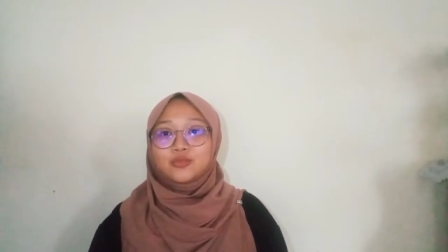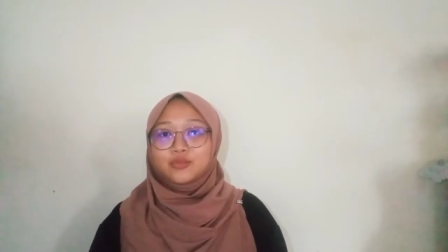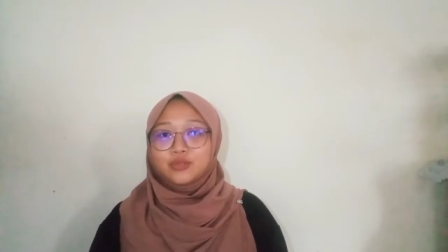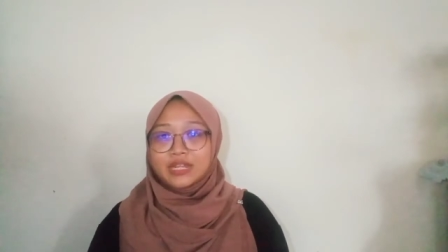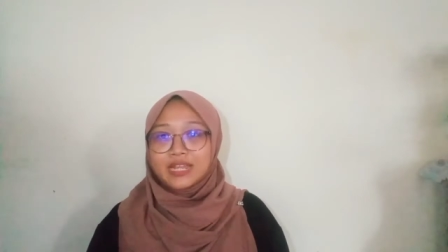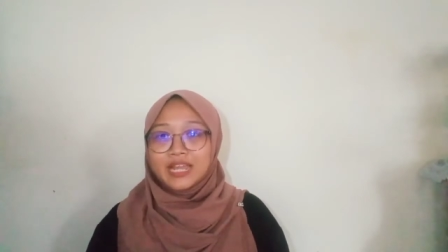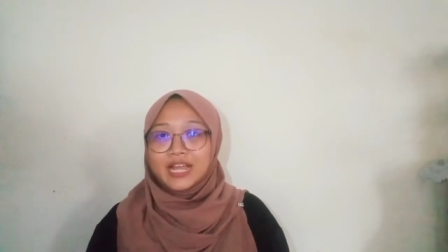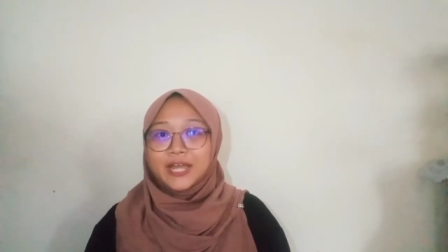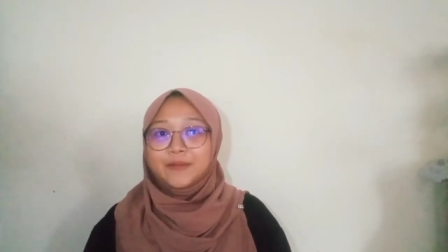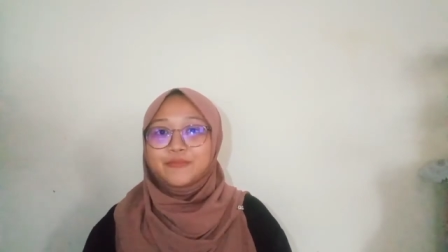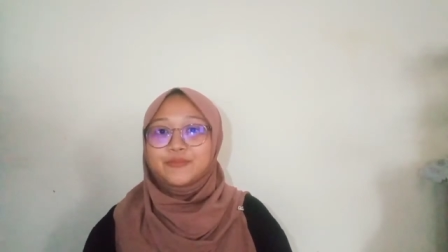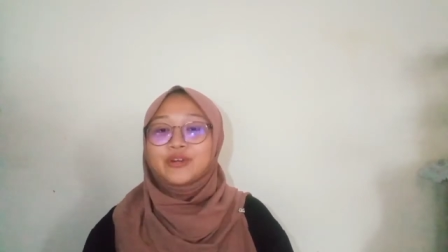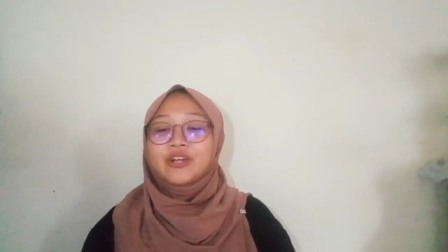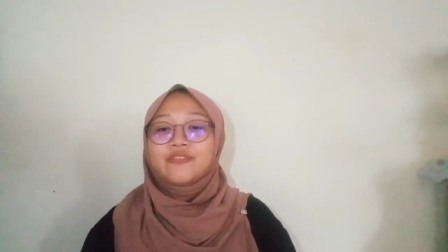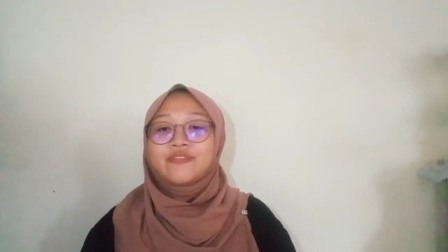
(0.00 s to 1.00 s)
Today I am
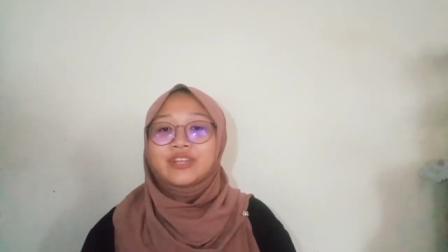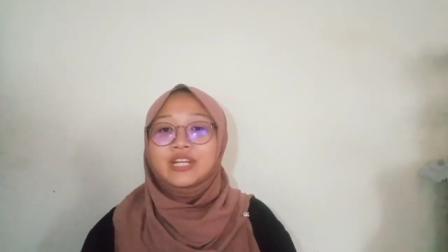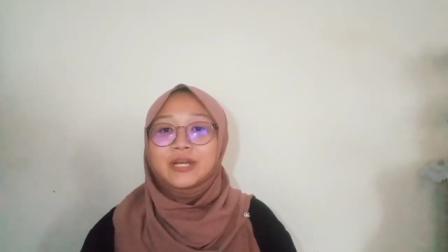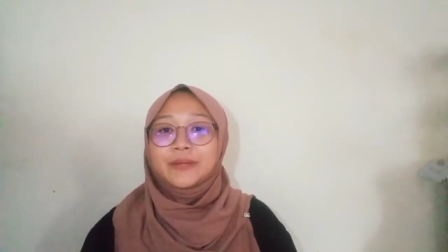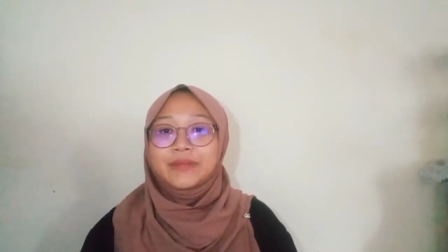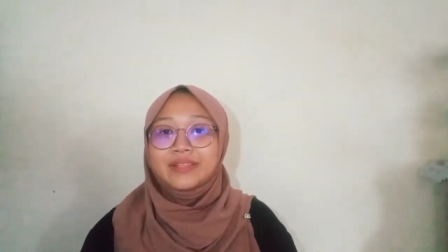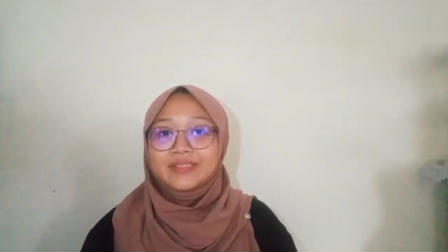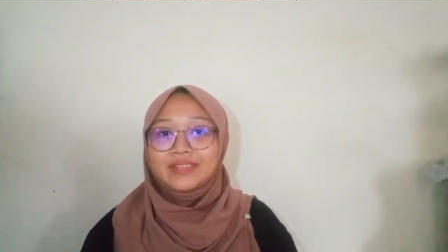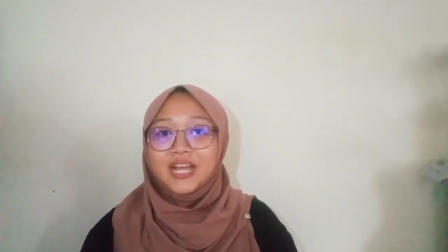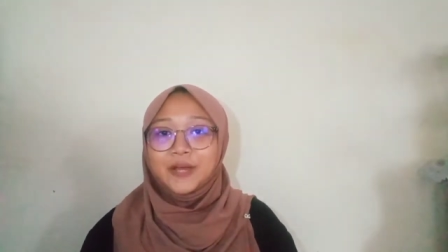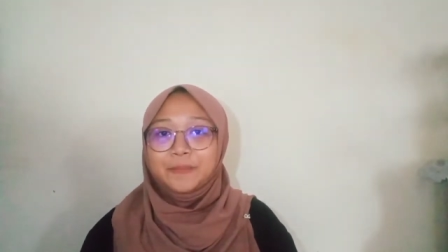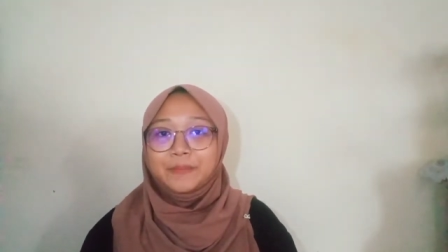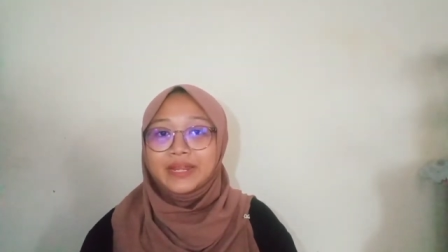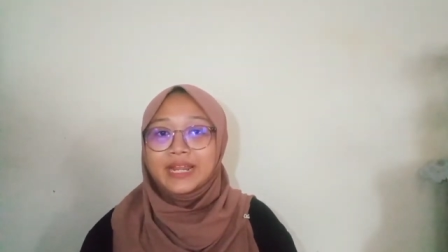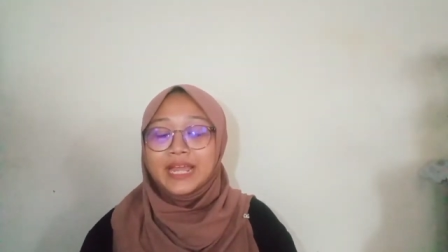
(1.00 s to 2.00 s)
Nur Afiqah
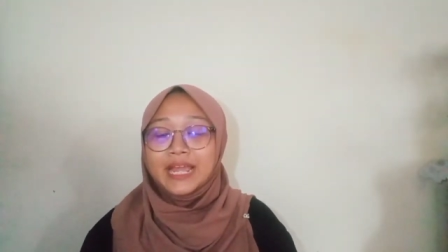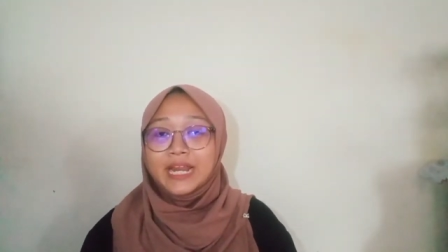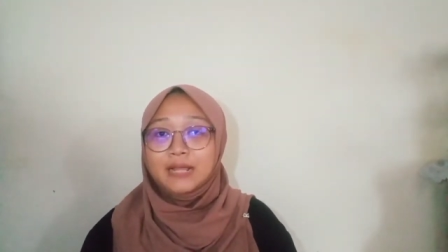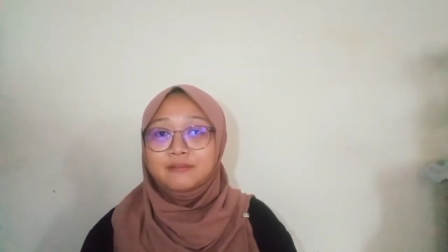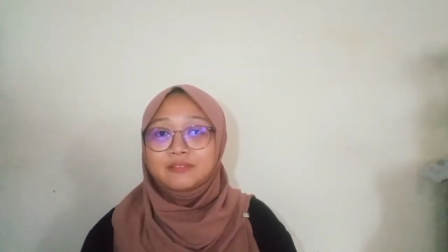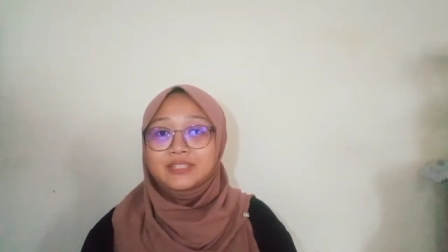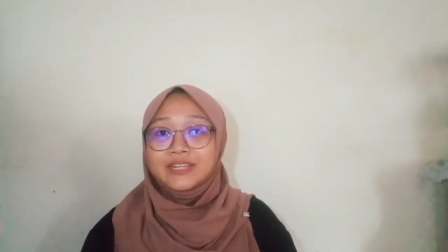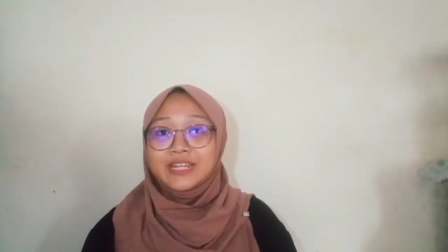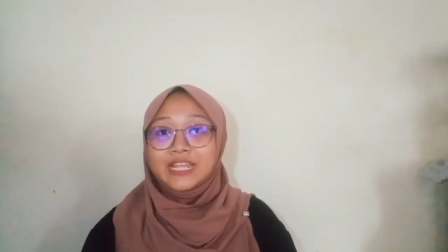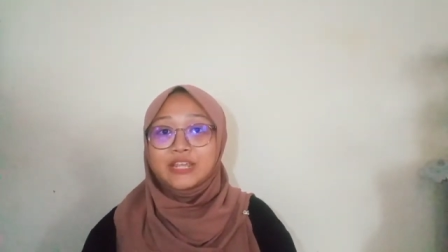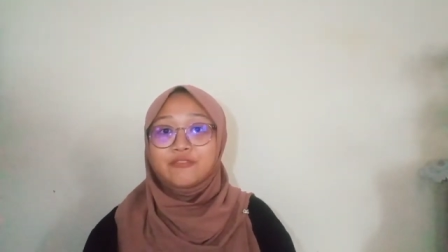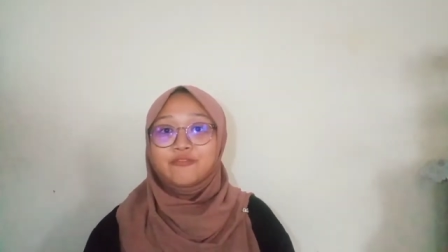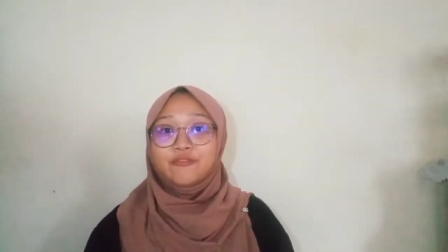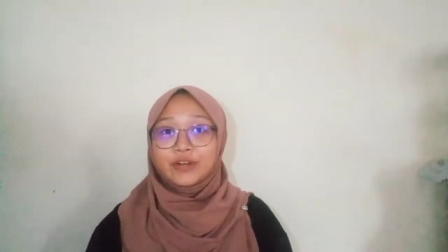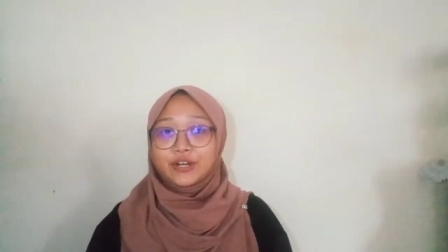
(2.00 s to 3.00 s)
Ahmad and I'm standing
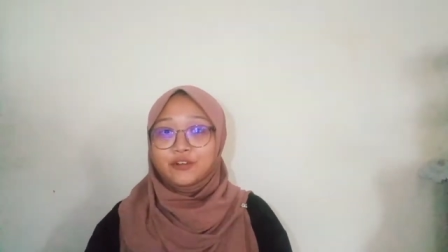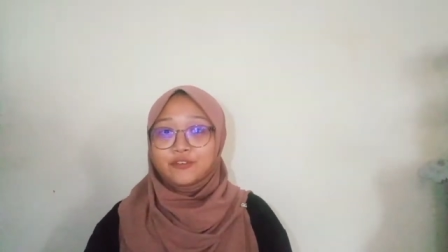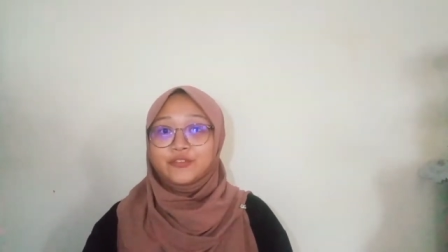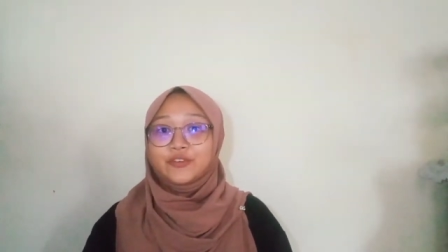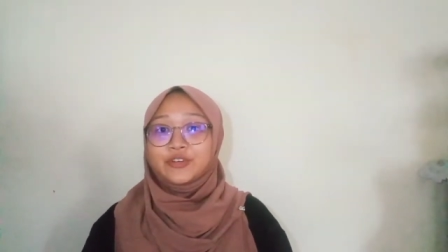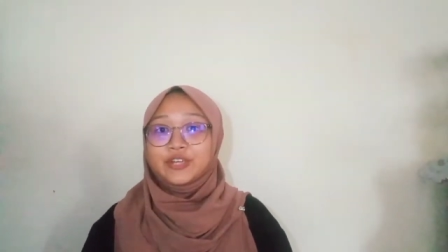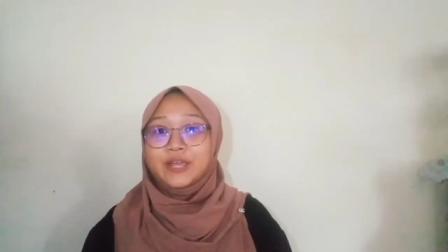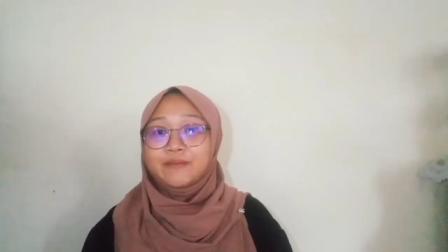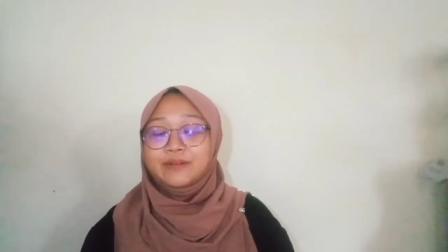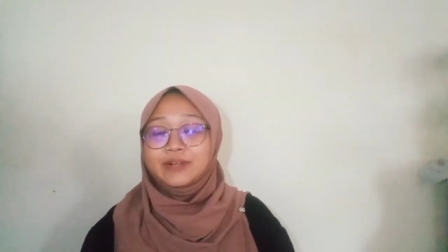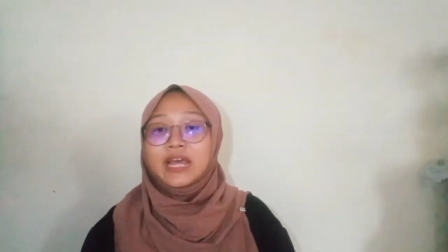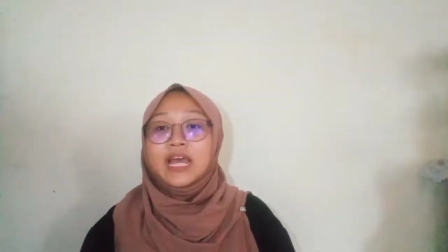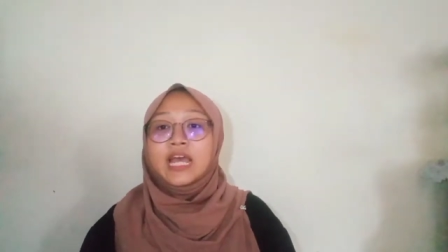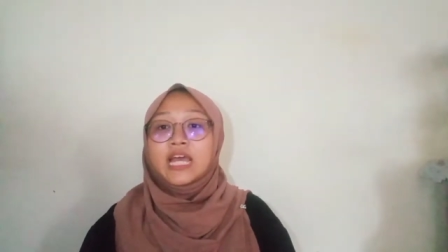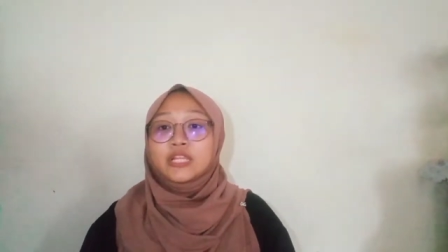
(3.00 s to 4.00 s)
in front of your camera
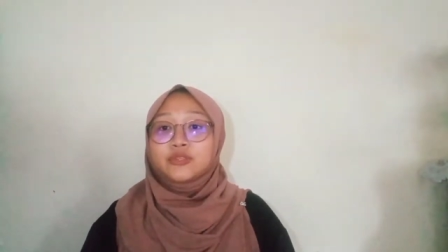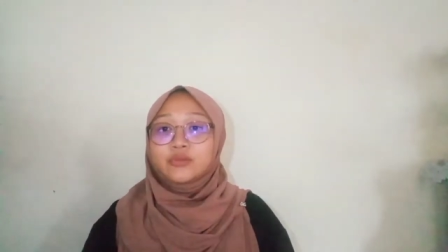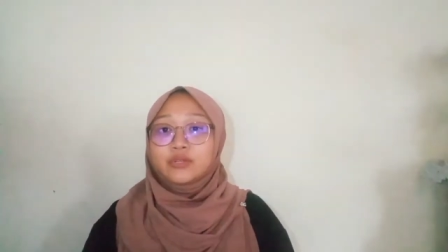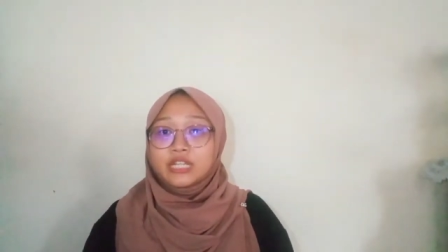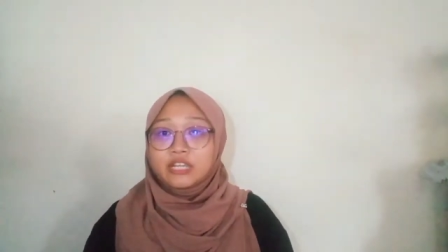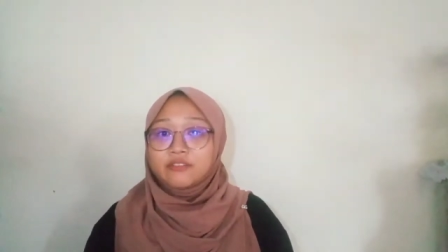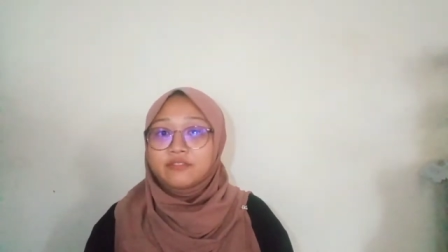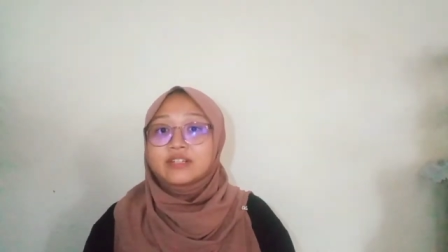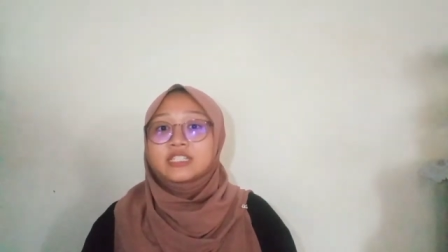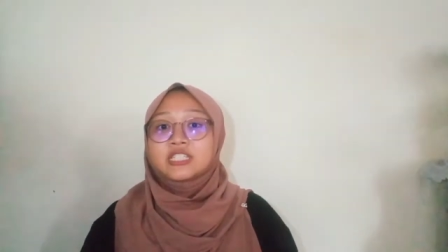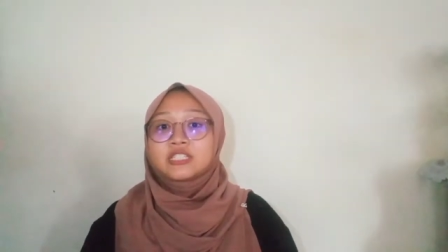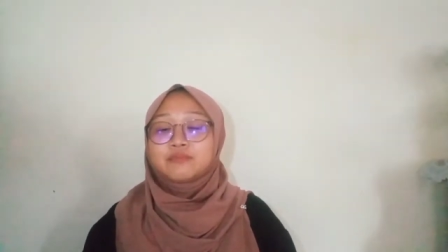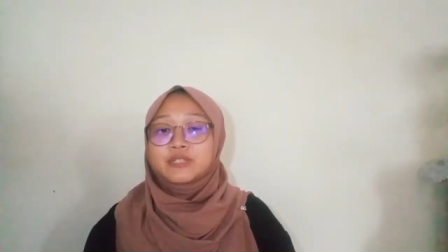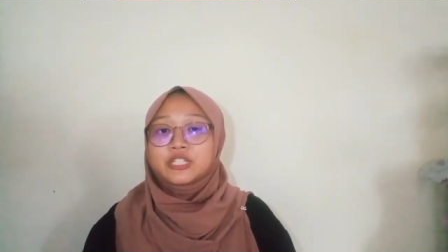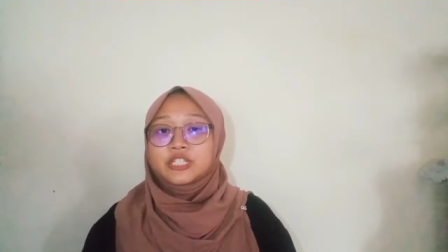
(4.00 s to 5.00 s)
to give a
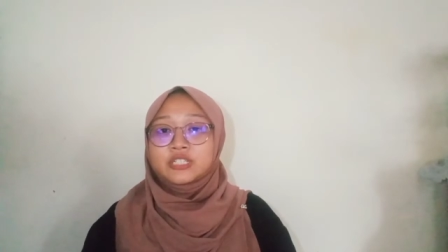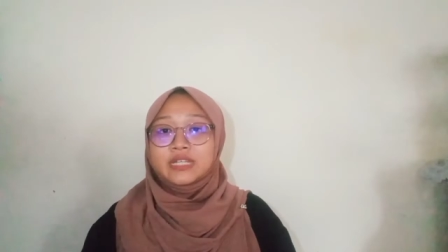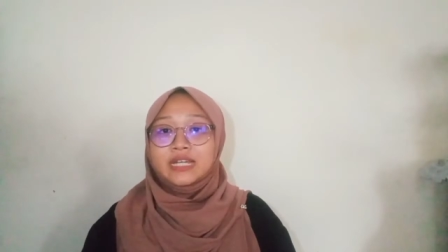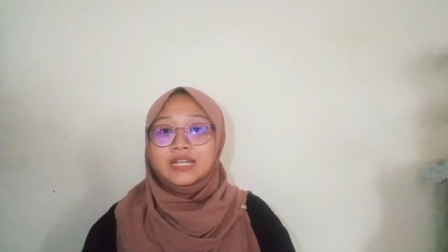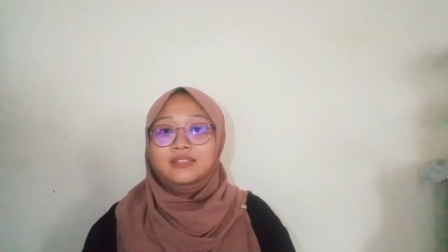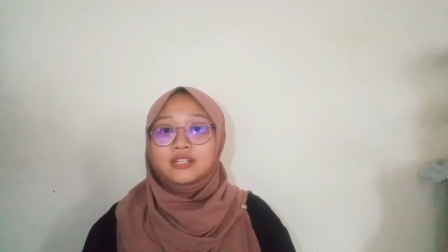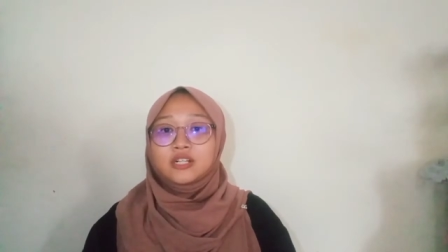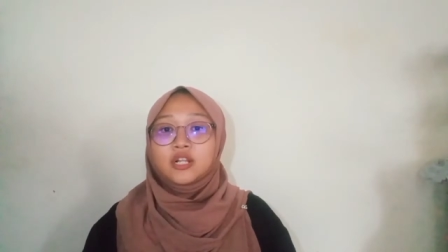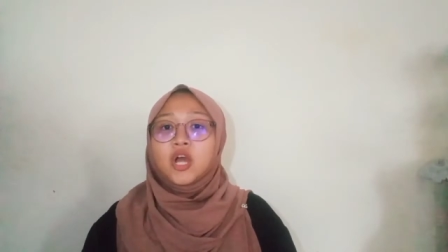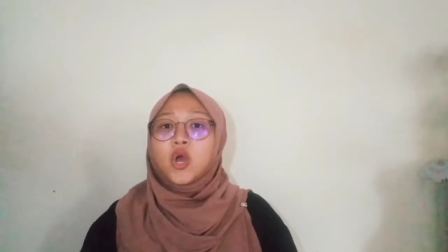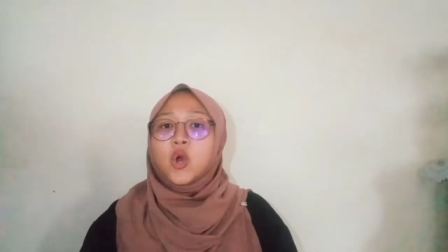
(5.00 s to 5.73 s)
speech titled